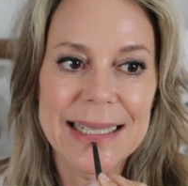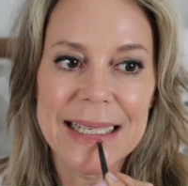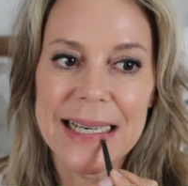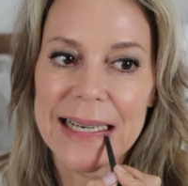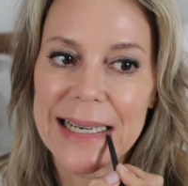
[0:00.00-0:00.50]
is
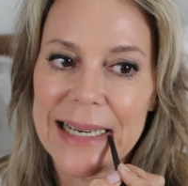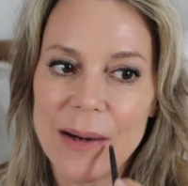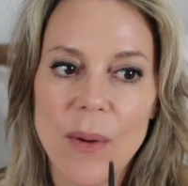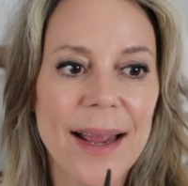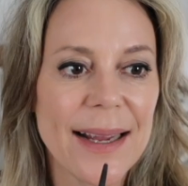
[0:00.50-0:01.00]
a
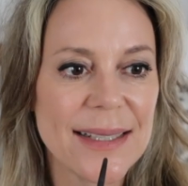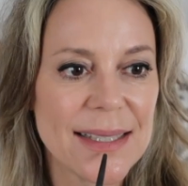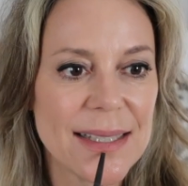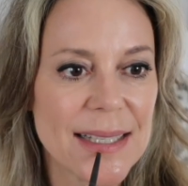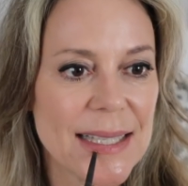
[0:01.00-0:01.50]
great way
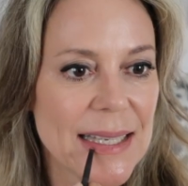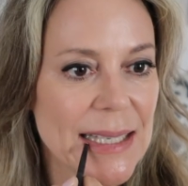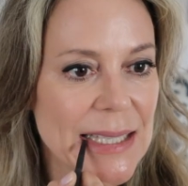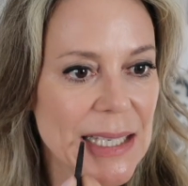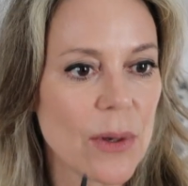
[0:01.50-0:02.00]
to just
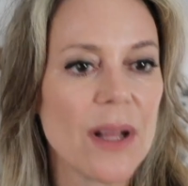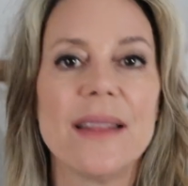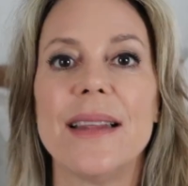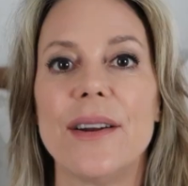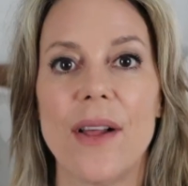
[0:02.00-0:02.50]
give you a
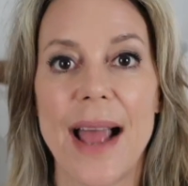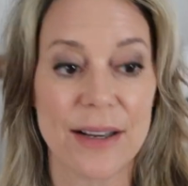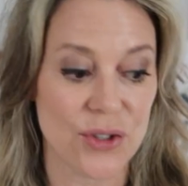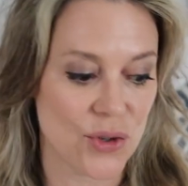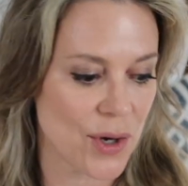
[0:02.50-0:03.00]
little
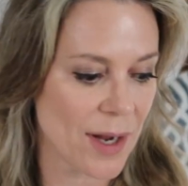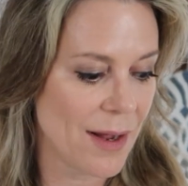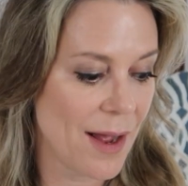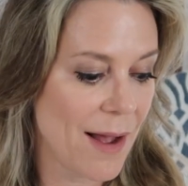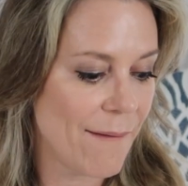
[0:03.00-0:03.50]
extra
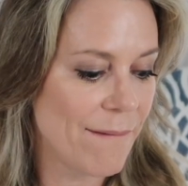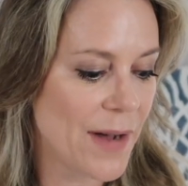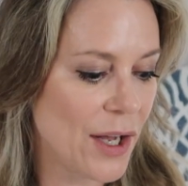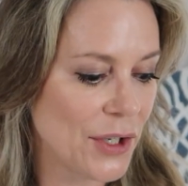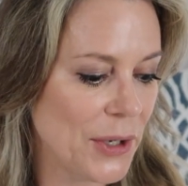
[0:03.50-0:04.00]

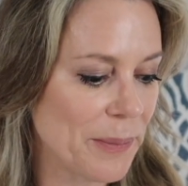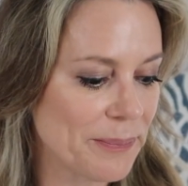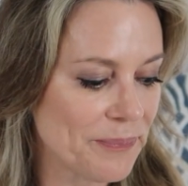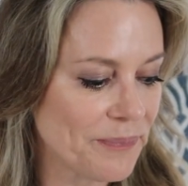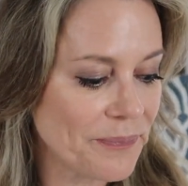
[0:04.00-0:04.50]
volume.
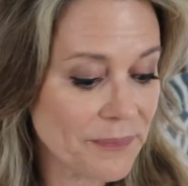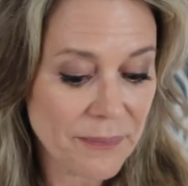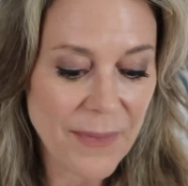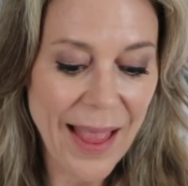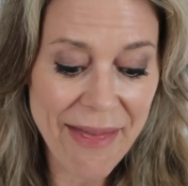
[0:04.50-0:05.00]

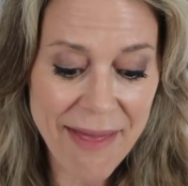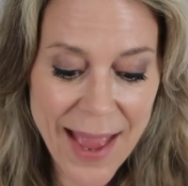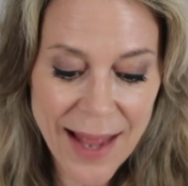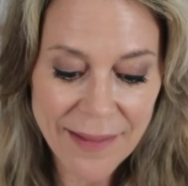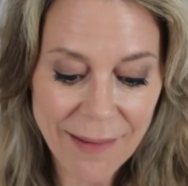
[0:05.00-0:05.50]

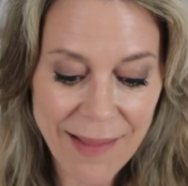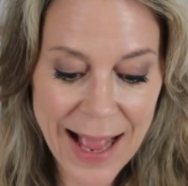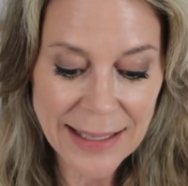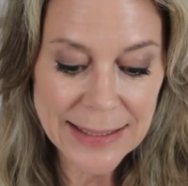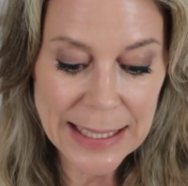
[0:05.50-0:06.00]
Then the
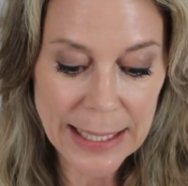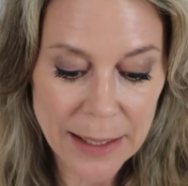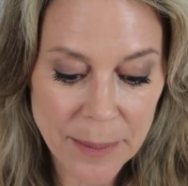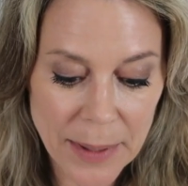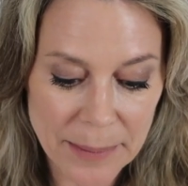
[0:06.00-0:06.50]
last
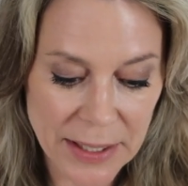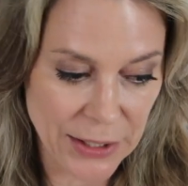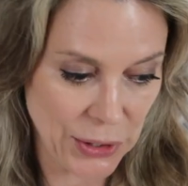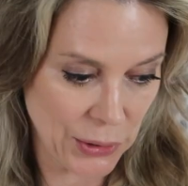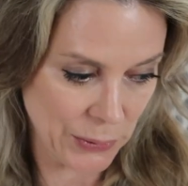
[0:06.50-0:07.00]
item I'm
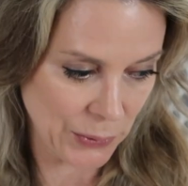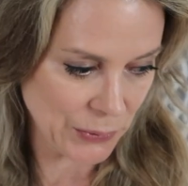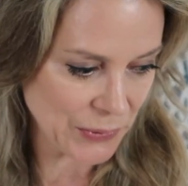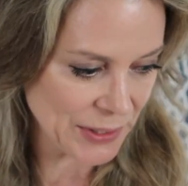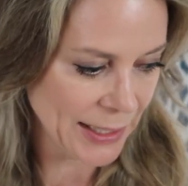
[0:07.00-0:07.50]
going to
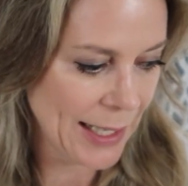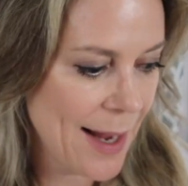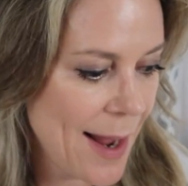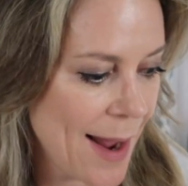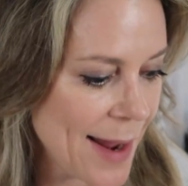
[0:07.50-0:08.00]
use
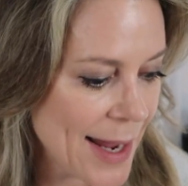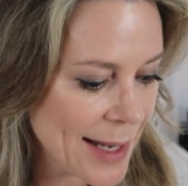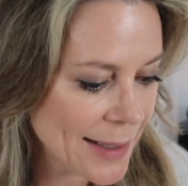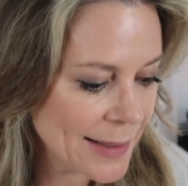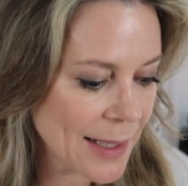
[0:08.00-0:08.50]

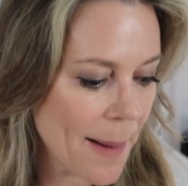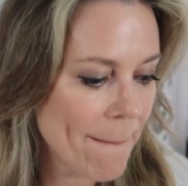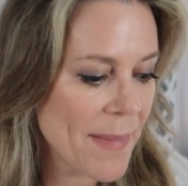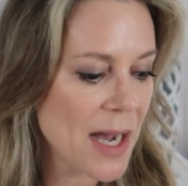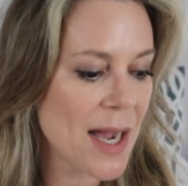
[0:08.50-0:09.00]
is
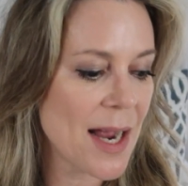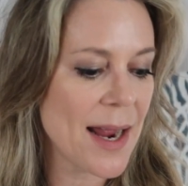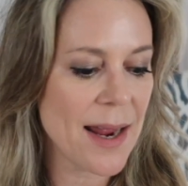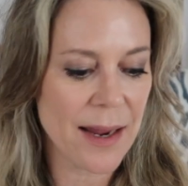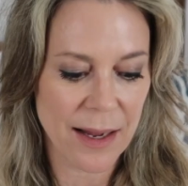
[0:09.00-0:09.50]

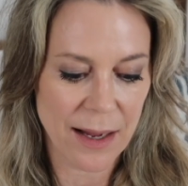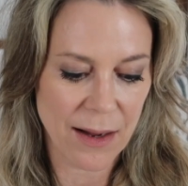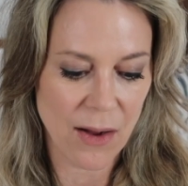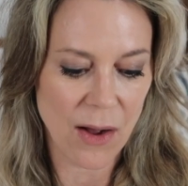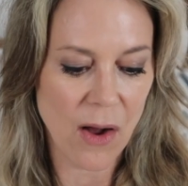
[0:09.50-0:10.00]
my
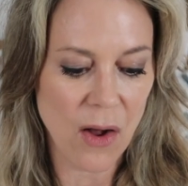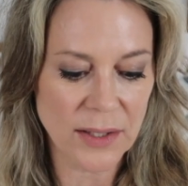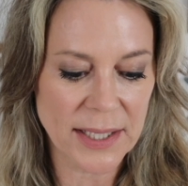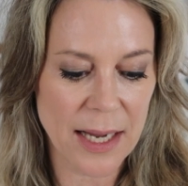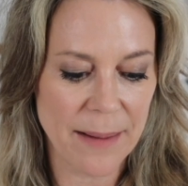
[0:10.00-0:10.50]

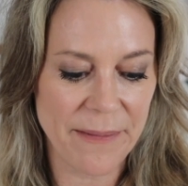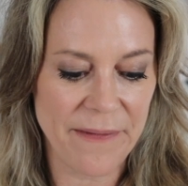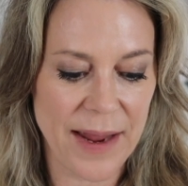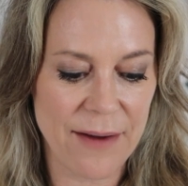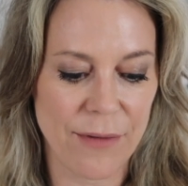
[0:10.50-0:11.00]
all-time
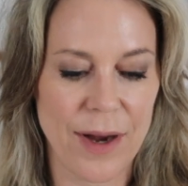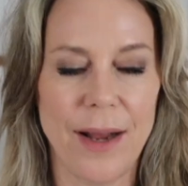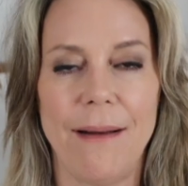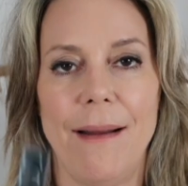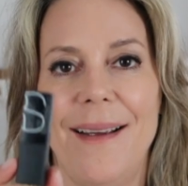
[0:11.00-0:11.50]

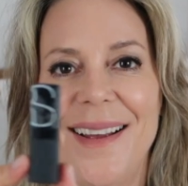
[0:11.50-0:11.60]
favorite,